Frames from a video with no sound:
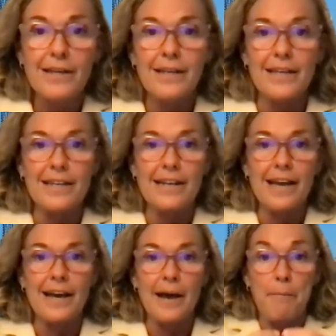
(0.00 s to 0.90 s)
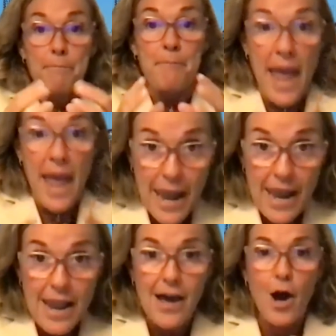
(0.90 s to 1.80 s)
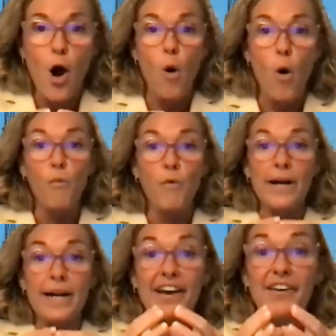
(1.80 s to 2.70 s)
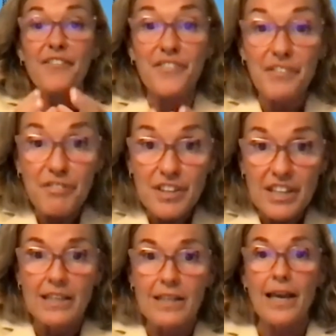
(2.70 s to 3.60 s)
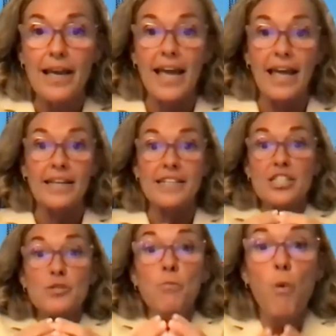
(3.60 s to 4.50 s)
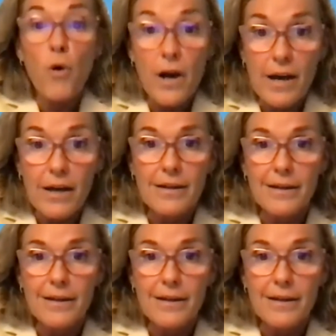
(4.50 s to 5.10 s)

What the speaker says: in a men over 50 and smoker,